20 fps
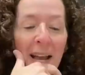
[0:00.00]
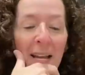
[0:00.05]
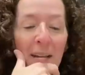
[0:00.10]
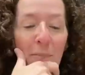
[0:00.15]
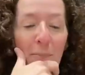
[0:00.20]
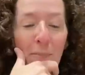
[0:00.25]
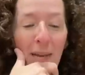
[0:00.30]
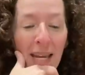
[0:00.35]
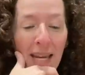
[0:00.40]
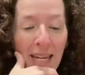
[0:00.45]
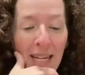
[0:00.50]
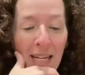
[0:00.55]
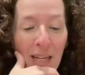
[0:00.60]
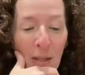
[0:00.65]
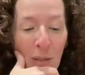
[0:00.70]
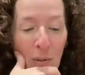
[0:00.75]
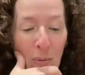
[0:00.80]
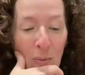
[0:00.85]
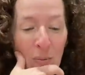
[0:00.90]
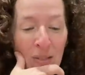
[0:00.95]
Made
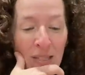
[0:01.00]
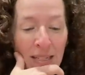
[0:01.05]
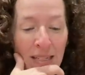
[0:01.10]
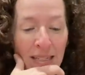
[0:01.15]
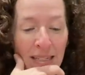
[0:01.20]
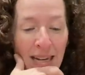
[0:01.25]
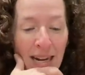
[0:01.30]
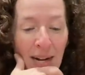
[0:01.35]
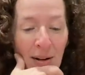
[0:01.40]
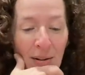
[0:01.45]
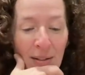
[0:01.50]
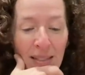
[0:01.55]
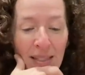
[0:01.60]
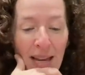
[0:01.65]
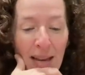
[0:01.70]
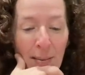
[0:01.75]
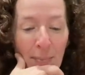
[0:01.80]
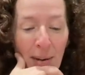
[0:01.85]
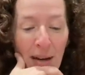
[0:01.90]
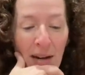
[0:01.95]
using towels
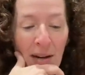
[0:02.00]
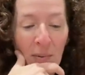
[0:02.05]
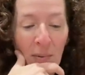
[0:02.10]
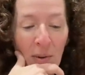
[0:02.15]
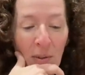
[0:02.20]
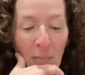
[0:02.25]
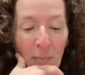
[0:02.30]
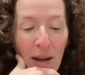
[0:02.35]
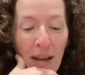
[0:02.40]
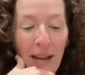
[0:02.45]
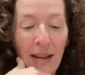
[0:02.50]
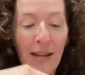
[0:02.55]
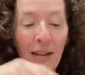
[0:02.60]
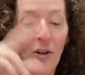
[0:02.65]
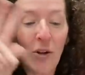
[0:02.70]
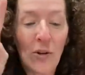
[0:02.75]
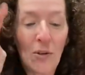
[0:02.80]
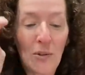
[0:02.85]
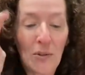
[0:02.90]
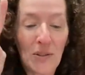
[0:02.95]
I bought with my
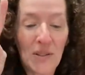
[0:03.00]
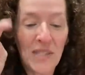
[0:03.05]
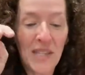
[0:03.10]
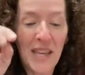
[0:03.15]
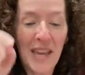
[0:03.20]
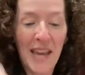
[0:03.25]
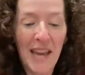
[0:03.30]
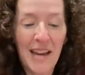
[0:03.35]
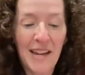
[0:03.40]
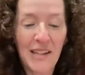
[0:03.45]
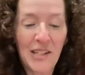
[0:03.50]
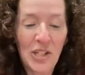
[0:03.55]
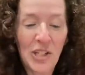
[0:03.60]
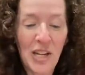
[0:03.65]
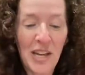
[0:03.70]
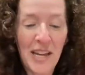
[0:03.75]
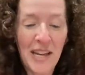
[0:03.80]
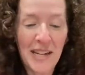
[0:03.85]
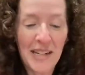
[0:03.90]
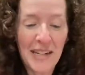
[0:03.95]
Kohl's cash
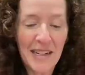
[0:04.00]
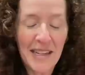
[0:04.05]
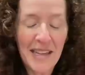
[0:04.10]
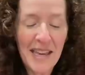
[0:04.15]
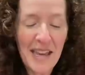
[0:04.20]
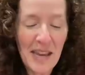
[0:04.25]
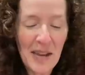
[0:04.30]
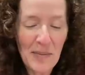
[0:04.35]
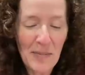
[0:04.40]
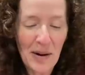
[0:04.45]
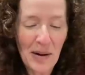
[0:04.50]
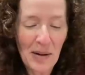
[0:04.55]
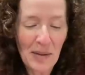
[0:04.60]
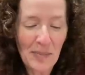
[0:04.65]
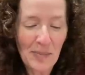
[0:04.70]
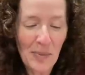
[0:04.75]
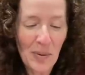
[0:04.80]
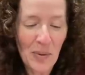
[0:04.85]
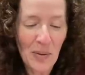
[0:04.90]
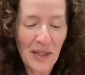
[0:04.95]
and
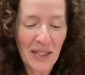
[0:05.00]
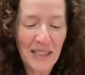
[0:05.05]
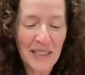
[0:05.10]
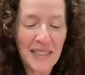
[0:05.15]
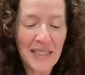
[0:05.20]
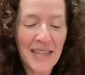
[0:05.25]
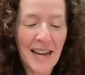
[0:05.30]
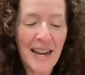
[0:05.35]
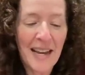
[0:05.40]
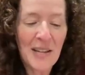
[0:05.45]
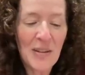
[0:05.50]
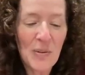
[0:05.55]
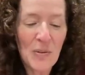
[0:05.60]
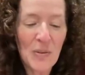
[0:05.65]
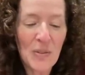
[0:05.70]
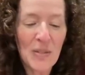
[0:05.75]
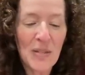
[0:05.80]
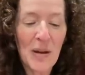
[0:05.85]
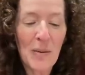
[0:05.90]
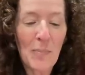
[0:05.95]
Kmart points. I
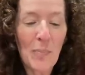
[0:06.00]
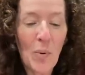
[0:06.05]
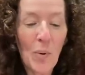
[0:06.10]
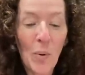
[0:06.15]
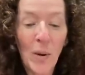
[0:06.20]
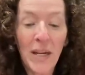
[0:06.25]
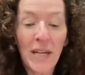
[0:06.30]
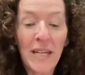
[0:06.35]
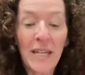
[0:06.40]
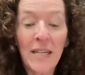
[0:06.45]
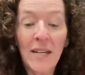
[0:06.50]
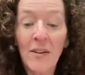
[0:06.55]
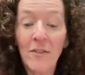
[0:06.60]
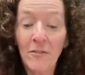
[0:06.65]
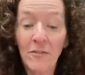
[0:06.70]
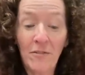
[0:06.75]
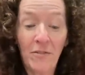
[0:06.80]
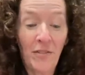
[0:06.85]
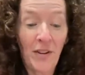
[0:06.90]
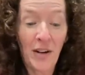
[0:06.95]
used a pointy,
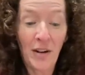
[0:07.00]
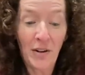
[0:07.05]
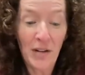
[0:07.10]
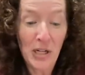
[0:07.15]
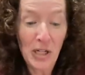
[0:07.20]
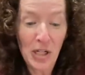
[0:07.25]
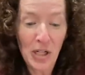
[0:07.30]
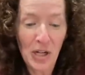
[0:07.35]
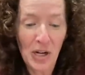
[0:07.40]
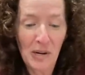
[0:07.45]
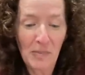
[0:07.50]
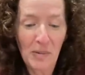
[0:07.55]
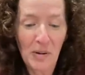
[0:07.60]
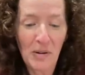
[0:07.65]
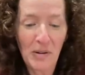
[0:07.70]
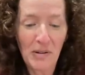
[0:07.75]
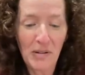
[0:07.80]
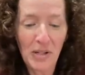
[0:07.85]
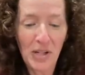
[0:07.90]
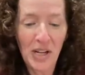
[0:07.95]
very sharp
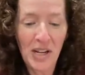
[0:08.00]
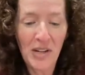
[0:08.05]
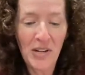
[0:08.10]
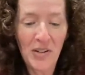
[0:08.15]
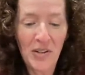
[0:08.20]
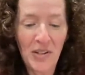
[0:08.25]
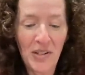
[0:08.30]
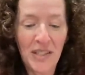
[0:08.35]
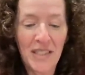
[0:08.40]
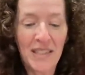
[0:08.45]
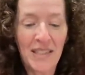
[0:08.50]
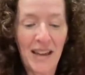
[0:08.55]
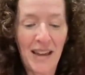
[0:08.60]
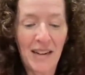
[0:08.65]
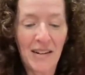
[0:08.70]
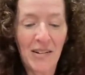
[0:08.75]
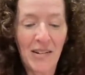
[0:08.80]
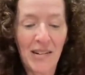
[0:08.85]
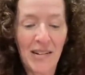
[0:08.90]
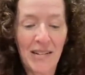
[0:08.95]
crochet hook
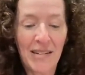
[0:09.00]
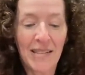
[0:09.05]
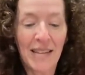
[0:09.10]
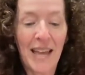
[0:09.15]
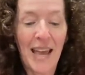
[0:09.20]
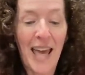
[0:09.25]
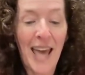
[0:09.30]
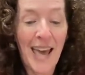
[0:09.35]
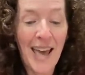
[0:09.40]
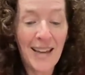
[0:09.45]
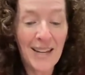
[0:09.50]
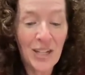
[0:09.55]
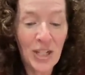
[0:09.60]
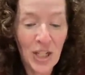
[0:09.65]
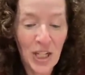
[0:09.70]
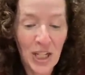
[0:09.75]
set called Edge